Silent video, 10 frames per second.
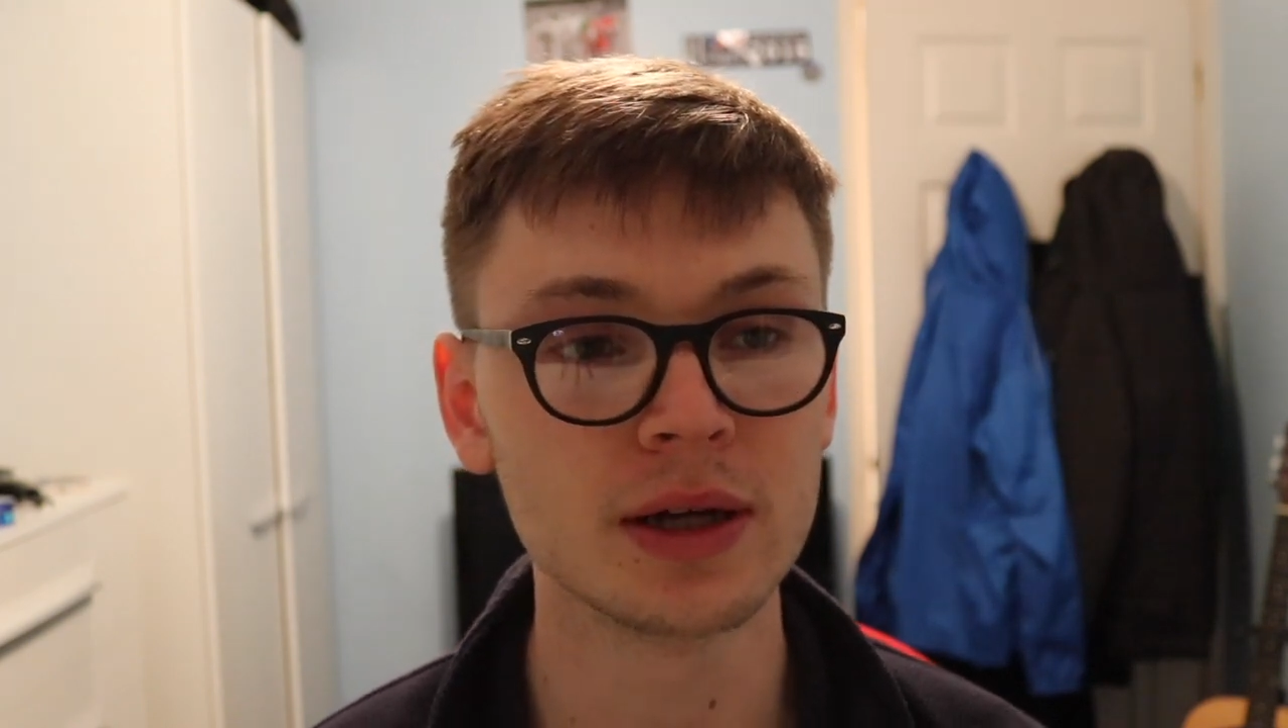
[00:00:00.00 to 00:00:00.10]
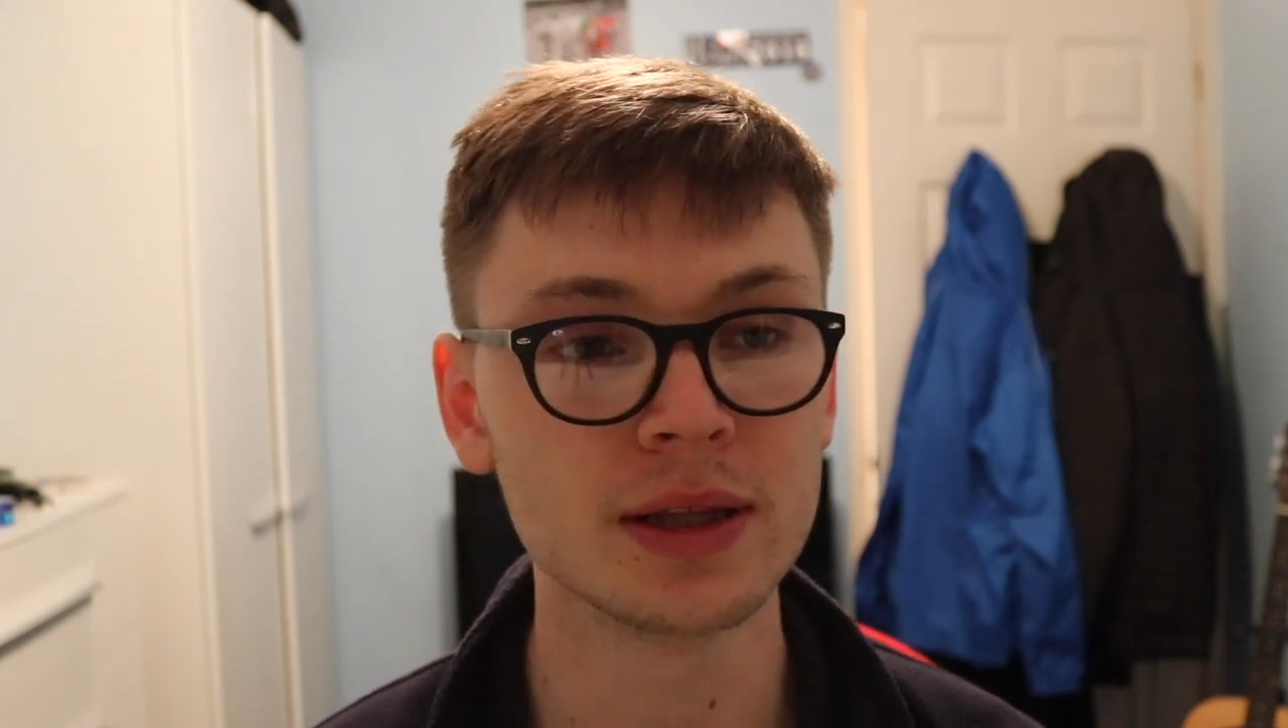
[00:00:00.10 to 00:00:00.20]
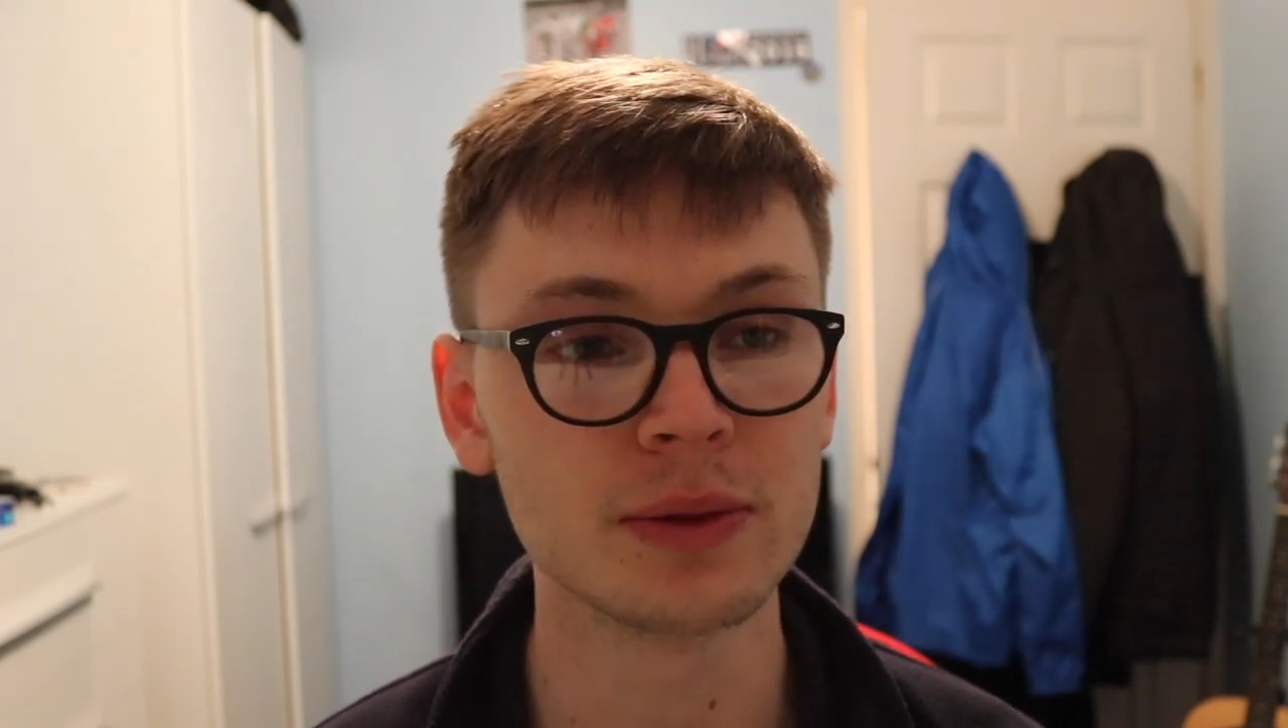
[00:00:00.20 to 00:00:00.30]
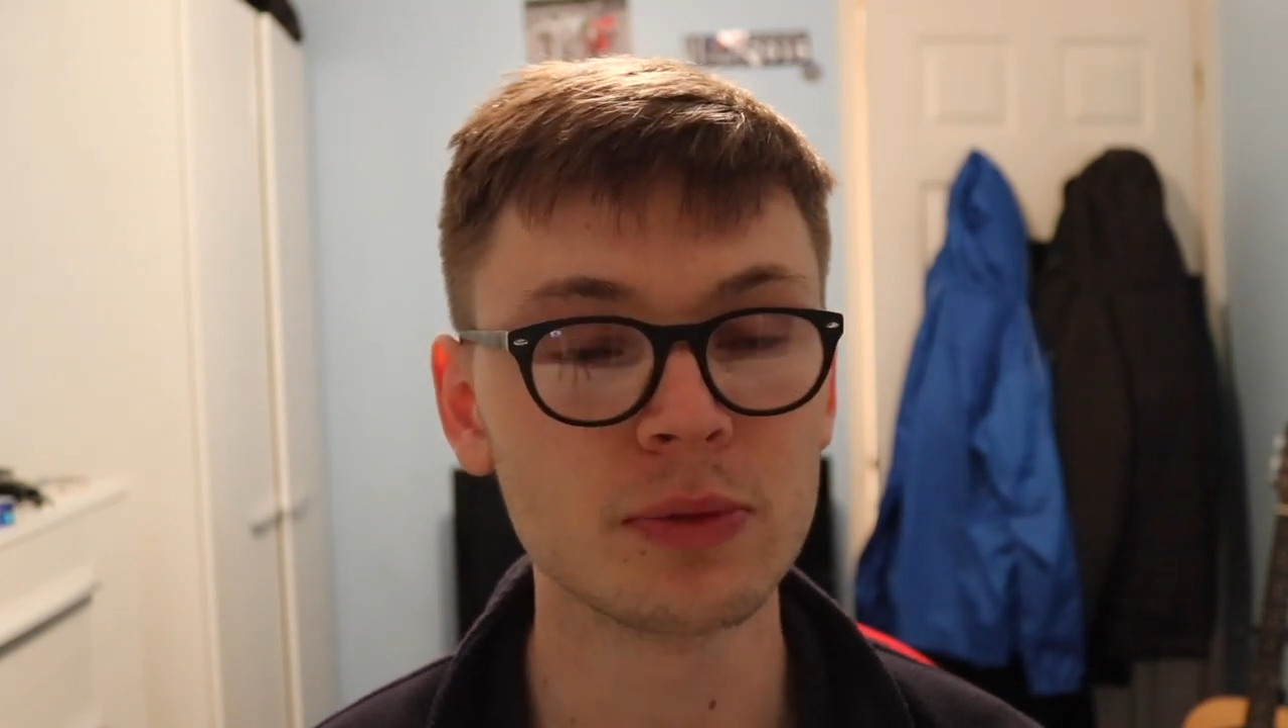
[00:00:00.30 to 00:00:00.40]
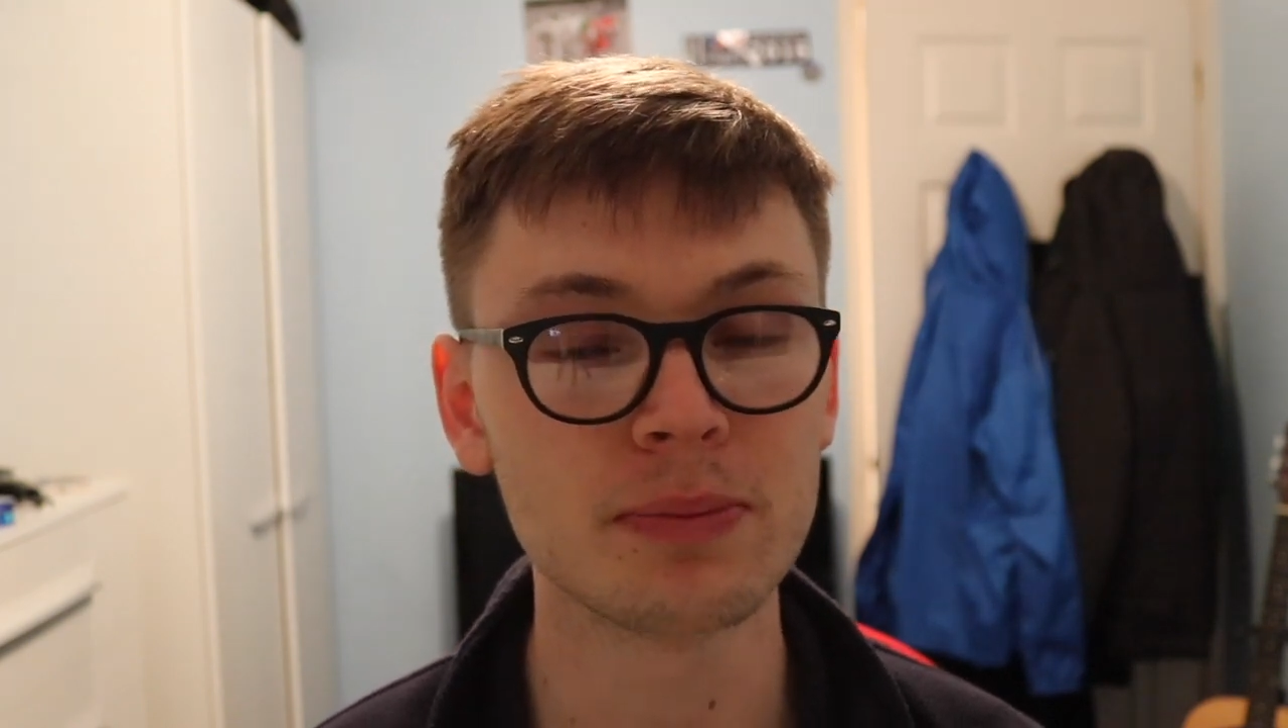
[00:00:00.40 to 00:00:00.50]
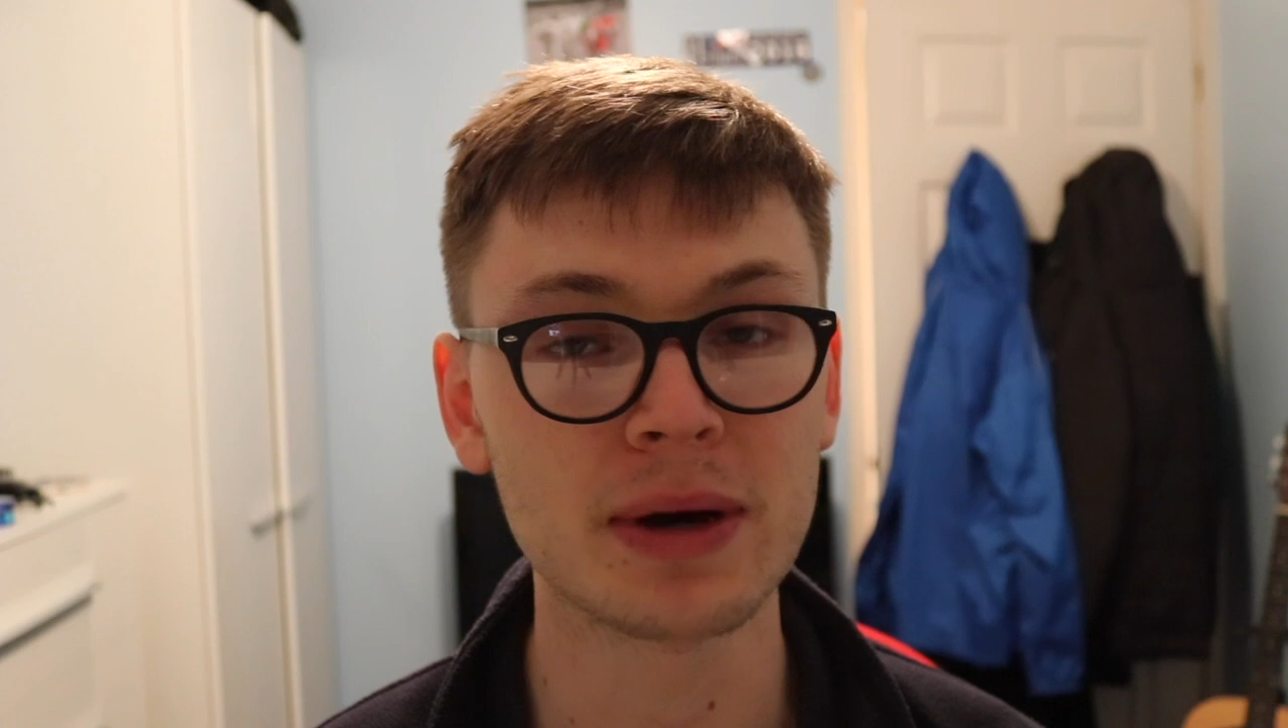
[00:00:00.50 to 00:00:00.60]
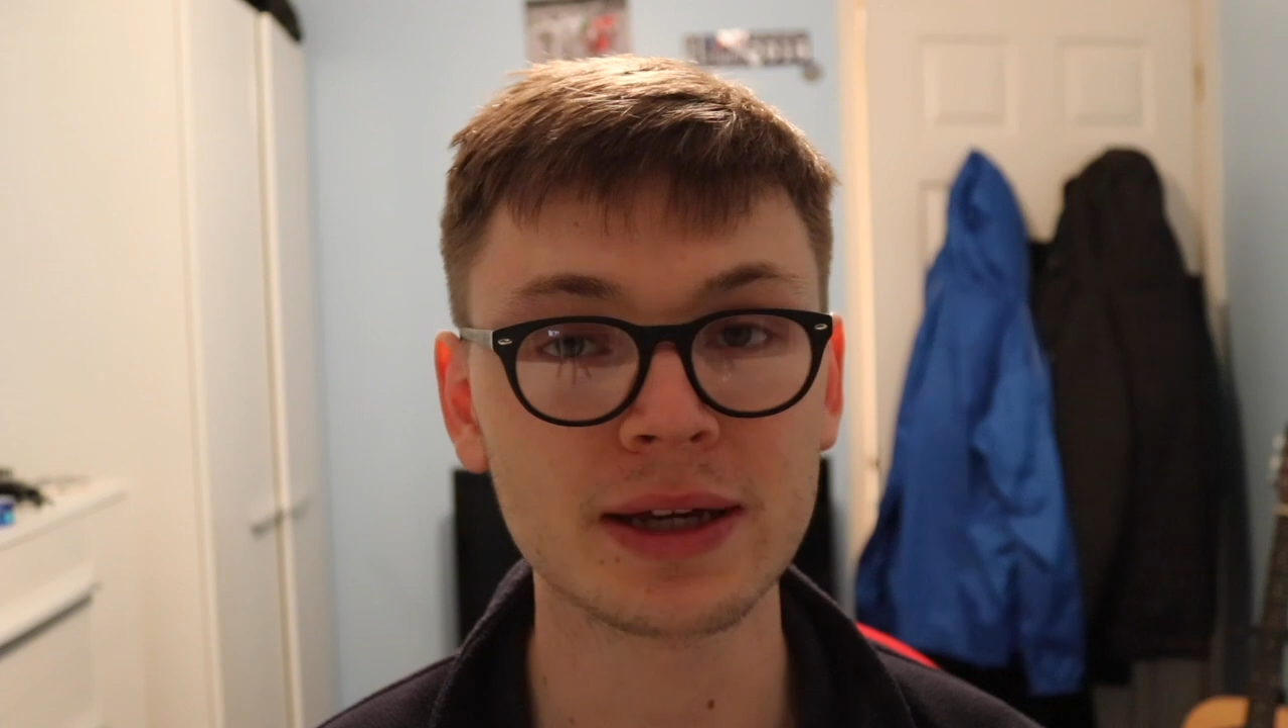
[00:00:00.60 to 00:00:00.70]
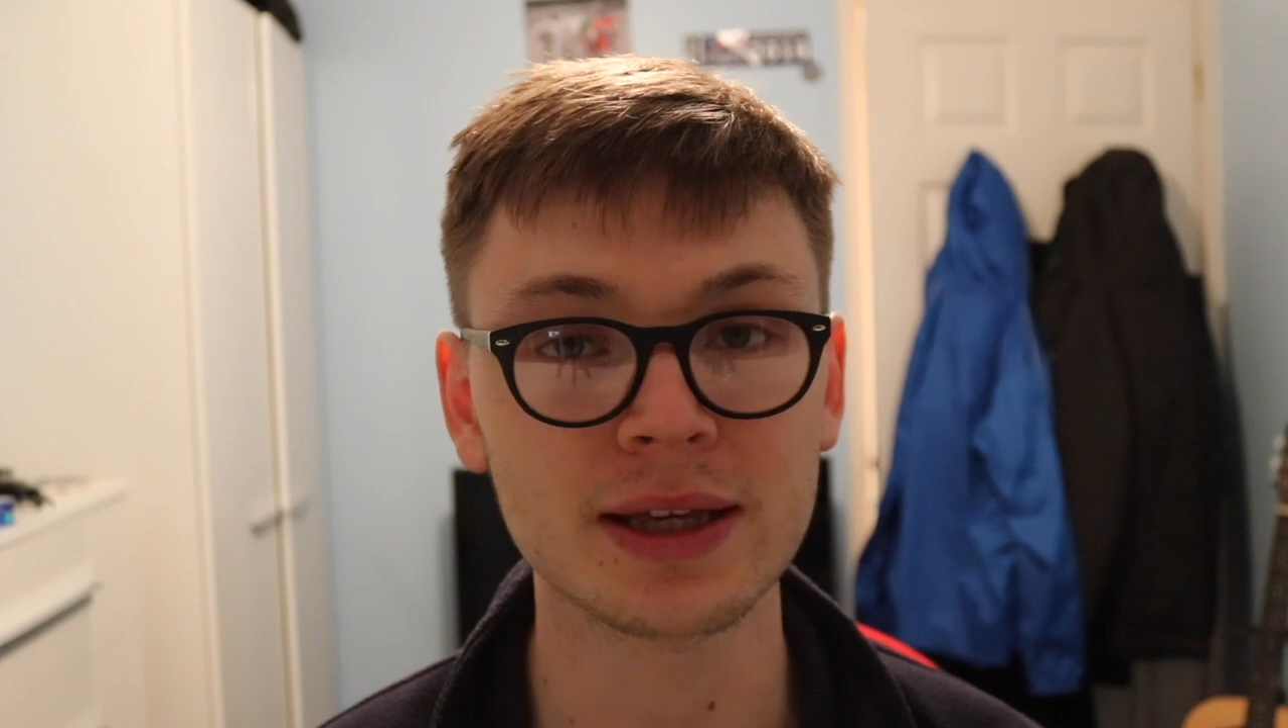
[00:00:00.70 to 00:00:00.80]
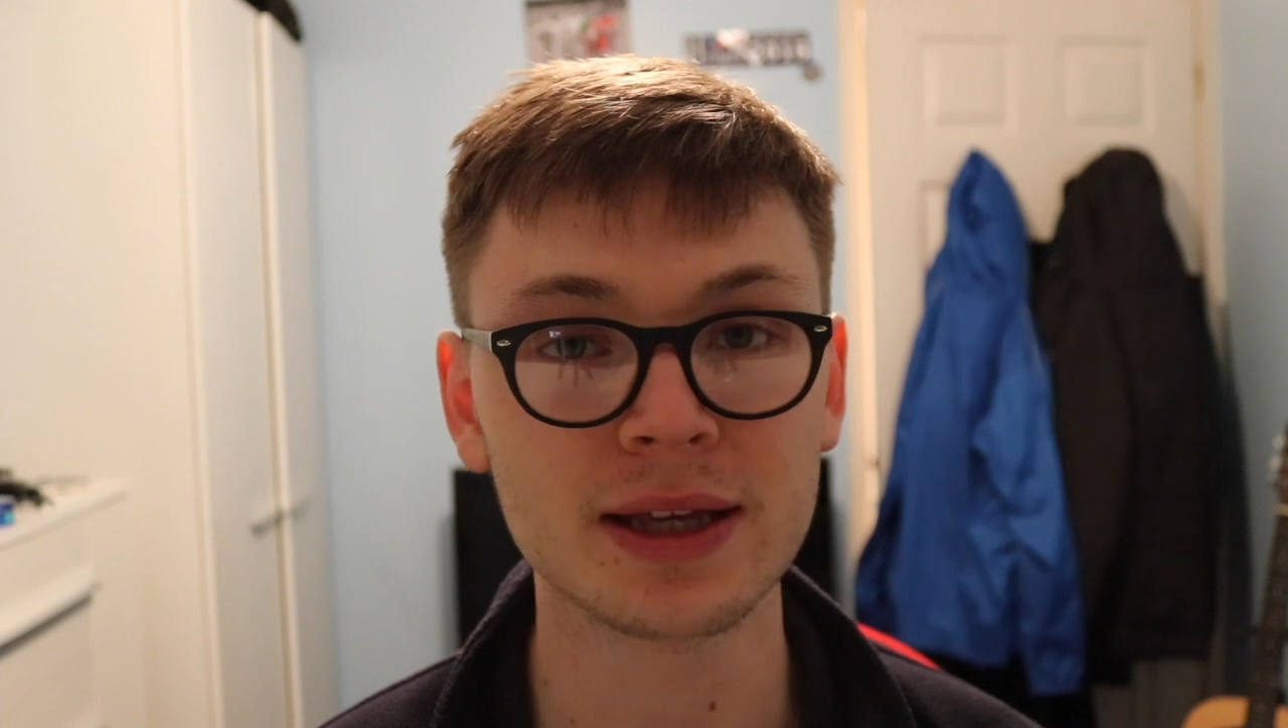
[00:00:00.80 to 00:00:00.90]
and then we're back